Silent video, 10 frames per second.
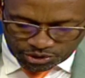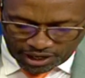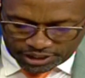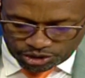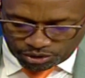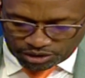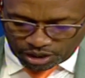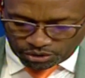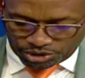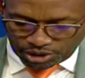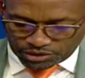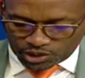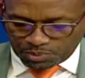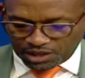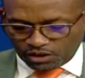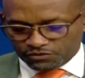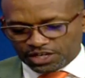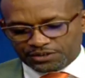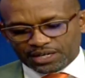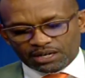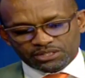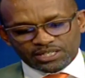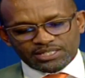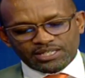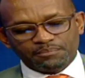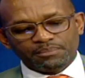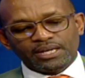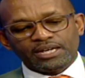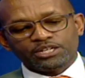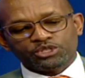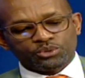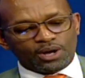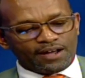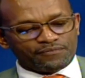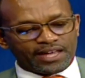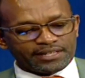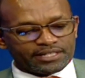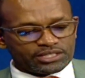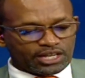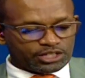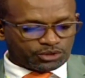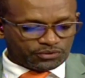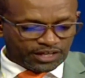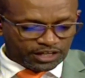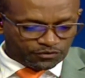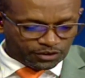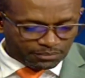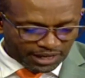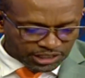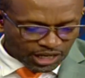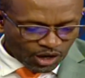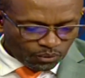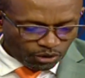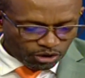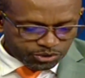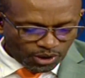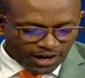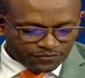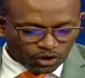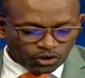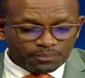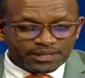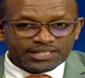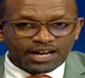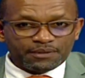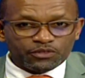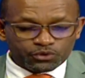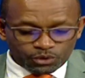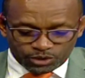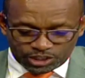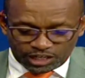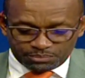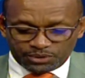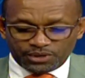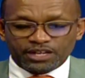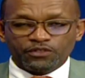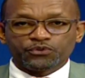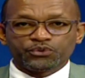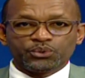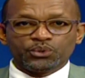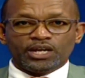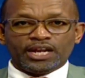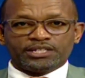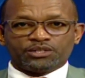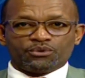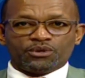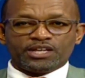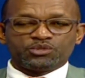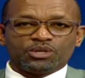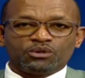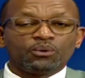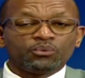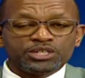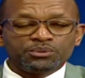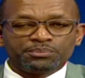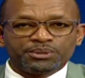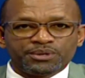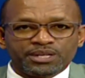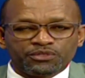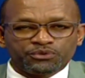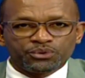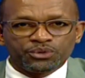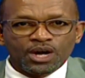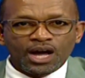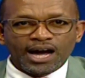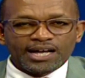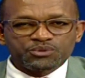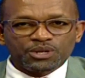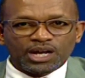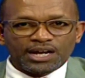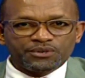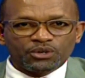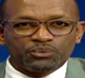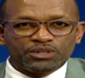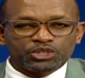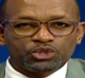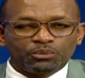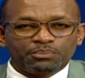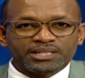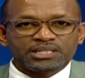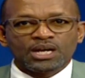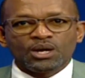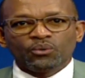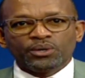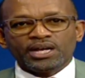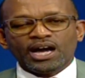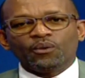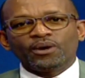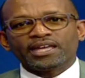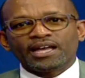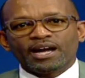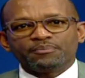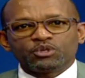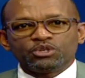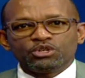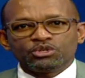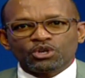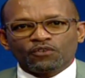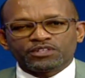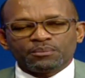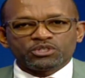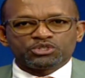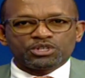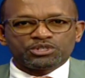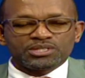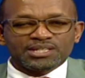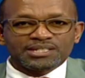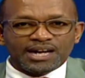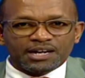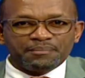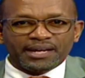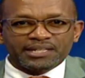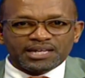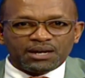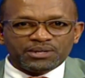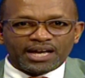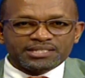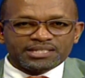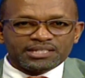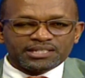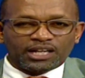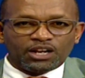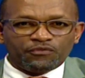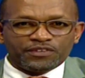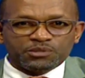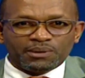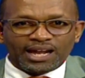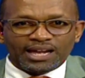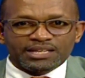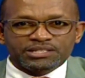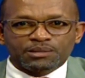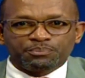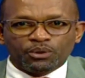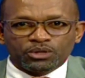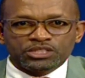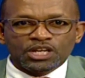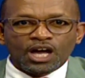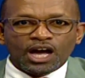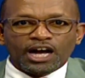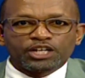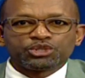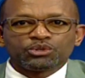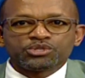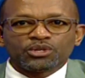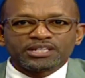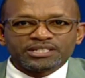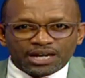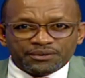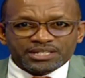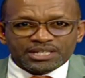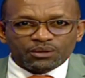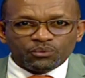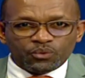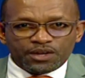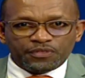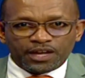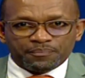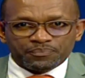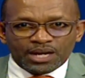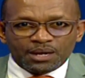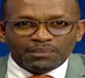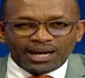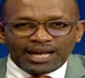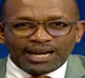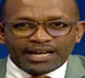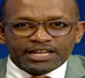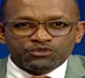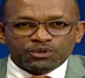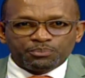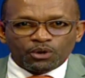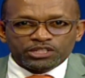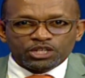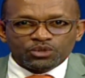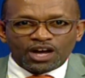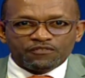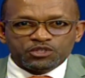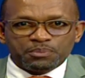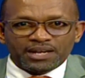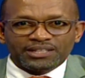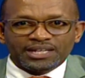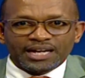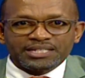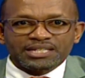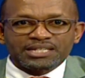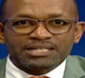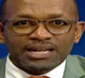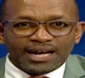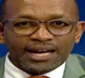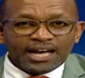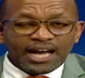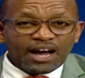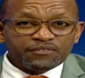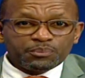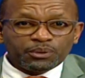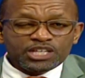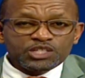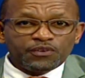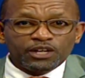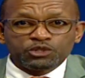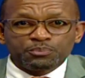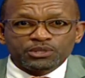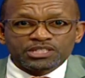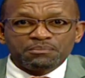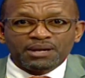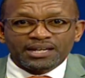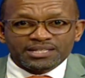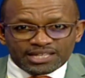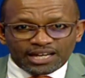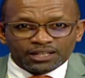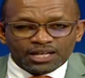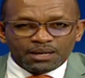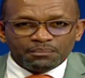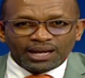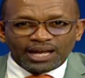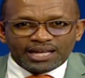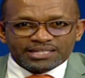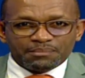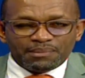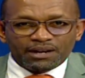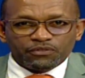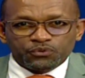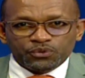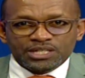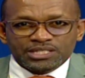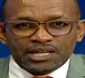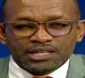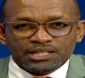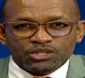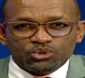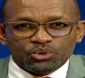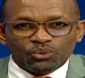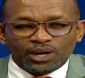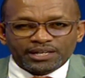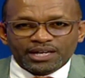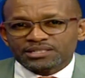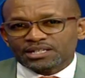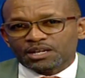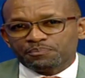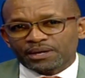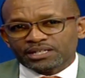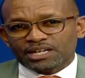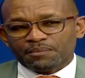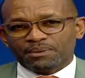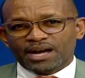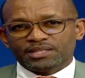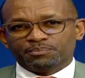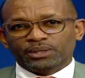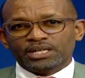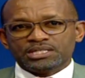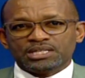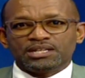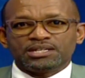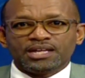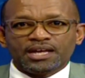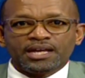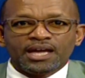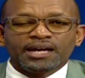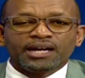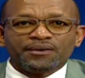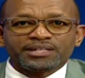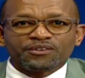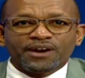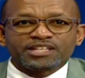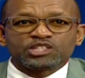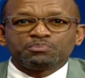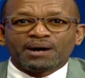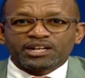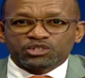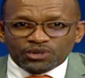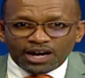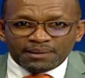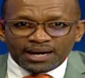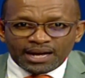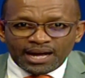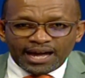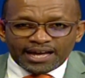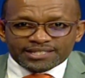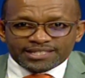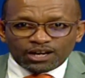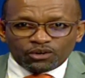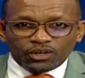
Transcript: also had John Kaguchia, who's the Speaker of Nyeri County Assembly, to have that discussion. Thank you very much. We also have your comments coming through, which I'll be reading through later on as we, we will be reading through as we carry on with the show. But we are waking up to news of demonstrations in Kakamega town as Senator Cleophas Malala's support uh, shows solidarity with him. Malala is reported to have spent the night in his car after police failed to put him in a cell. Malala is among three senators who were yesterday picked up by the police in a day characterized by drama as their